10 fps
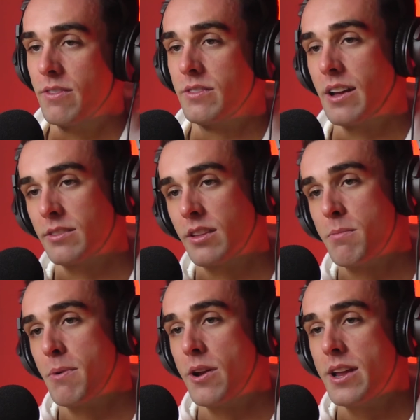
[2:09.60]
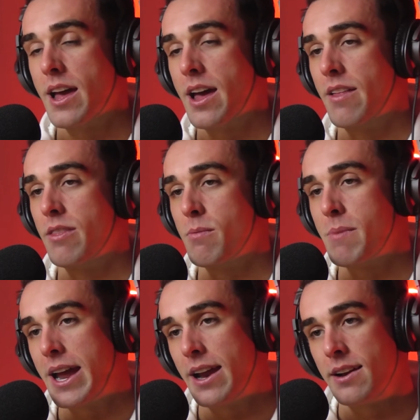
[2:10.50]
does to the body and the
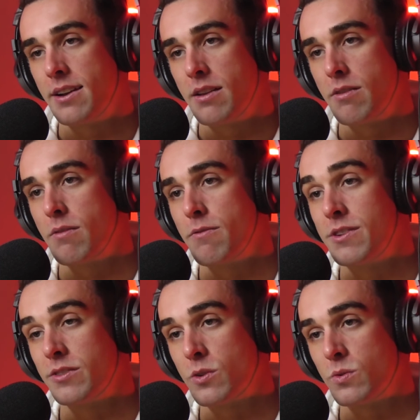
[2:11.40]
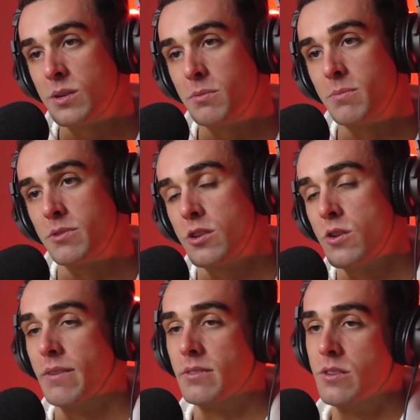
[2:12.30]
main physical symptoms that you
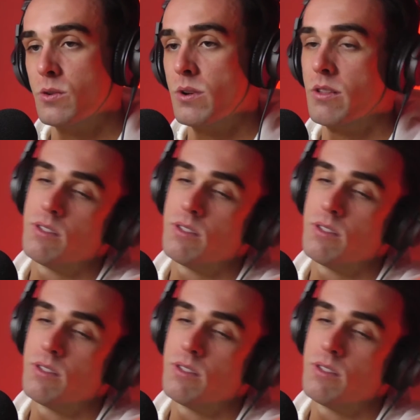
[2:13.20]
have to deal with.